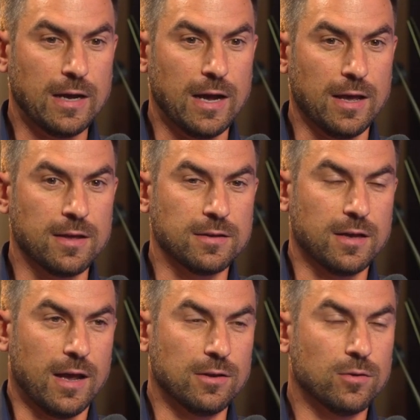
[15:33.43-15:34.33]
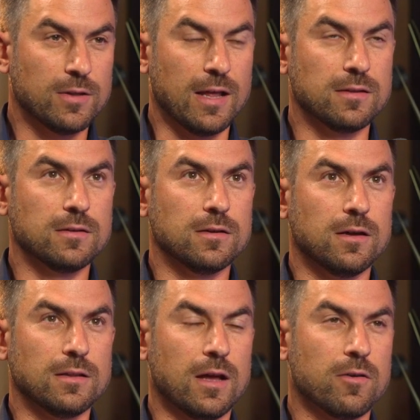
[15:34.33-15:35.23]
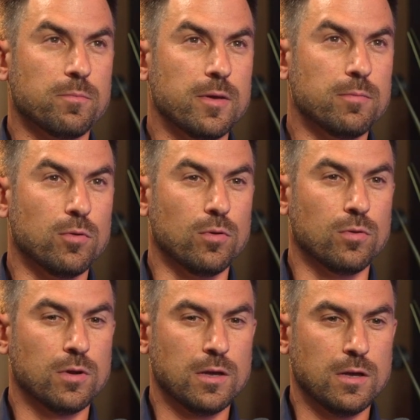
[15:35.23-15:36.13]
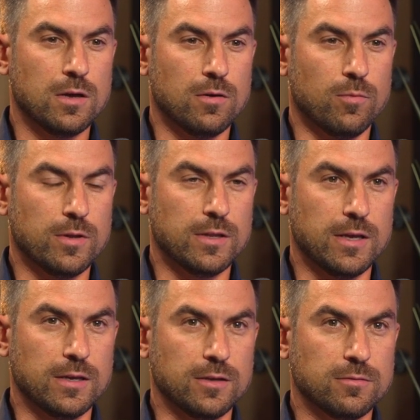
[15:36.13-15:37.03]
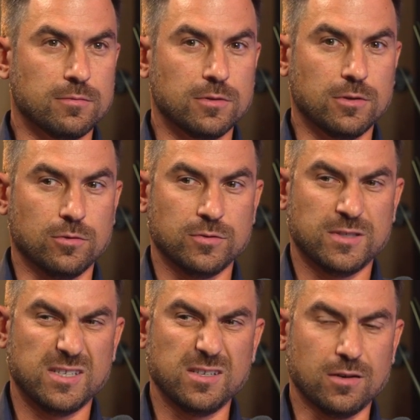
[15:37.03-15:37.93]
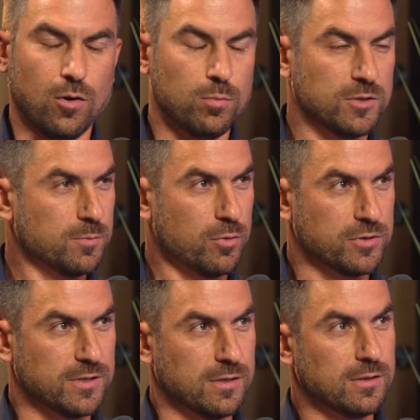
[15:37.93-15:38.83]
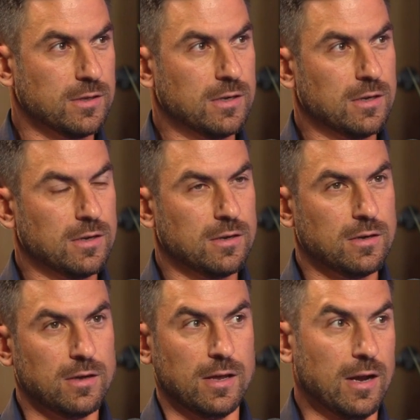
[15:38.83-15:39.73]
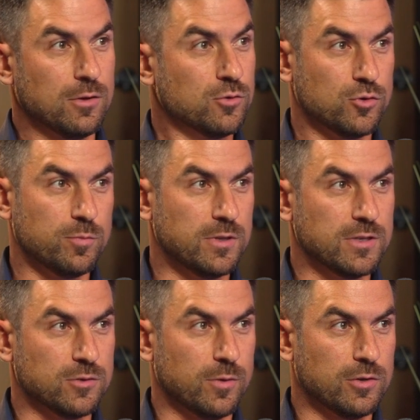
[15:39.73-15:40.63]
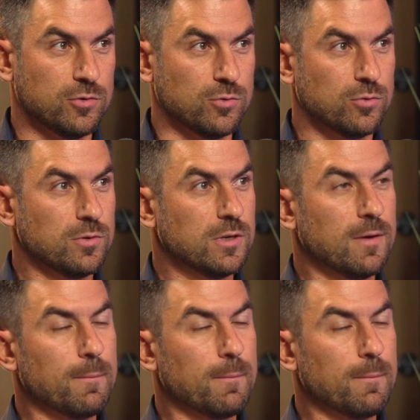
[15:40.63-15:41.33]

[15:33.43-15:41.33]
I know that a lot of people, when they see a homeless person, and I used to be this way too,